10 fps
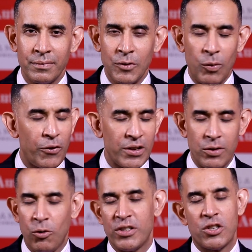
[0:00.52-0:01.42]
Well, first
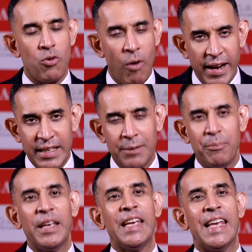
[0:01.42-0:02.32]
of all, it's great to
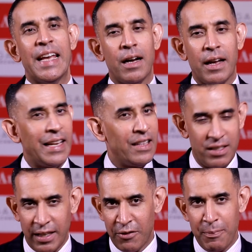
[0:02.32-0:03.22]
be here in the
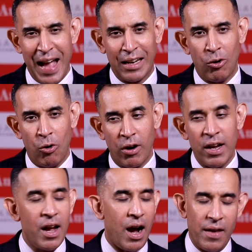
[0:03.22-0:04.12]
city of Bangalore.
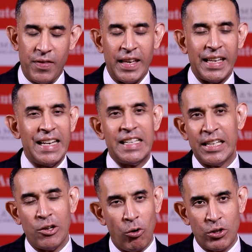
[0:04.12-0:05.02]
I think
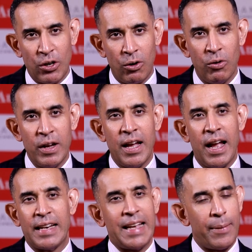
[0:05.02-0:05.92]
ETAuto
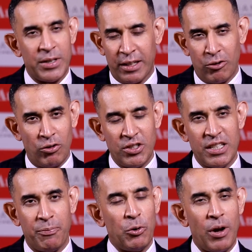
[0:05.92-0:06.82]
and Gamma Technologies
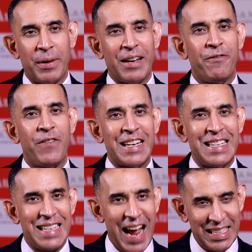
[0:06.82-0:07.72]
have put up a
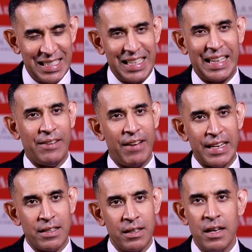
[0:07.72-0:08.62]
fantastic
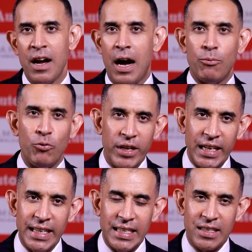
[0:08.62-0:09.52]
event. I'm
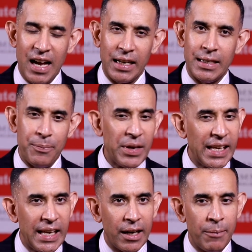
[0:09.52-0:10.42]
really excited to be
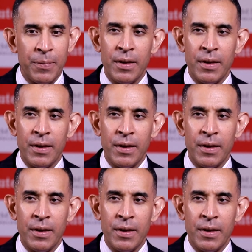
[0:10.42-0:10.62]
here.